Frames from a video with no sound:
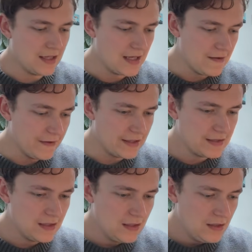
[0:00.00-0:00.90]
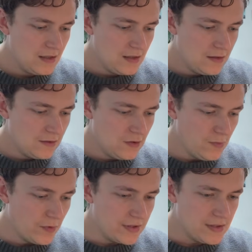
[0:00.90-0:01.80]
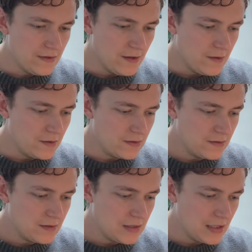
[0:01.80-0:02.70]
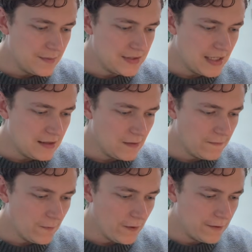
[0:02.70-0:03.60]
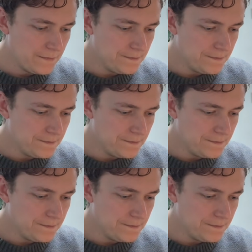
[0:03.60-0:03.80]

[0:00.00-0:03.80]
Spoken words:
gave us, 2.0 times 10 to the 4.